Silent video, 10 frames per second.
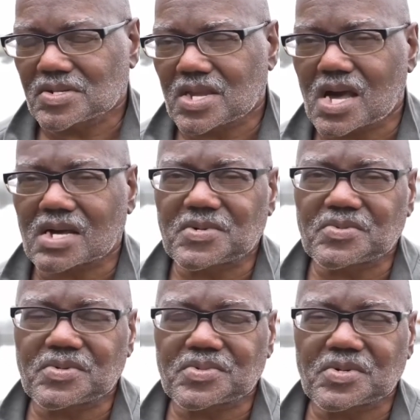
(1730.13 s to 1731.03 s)
Yakima
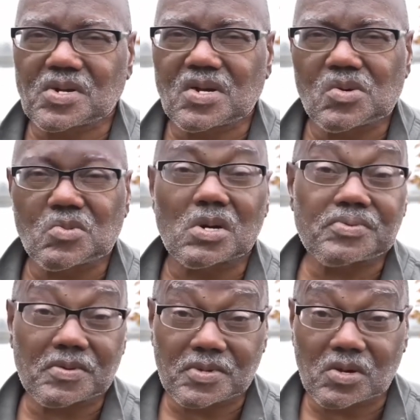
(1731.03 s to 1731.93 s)
River, one
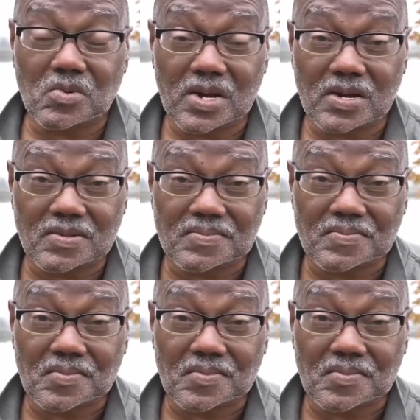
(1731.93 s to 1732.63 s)
from their well.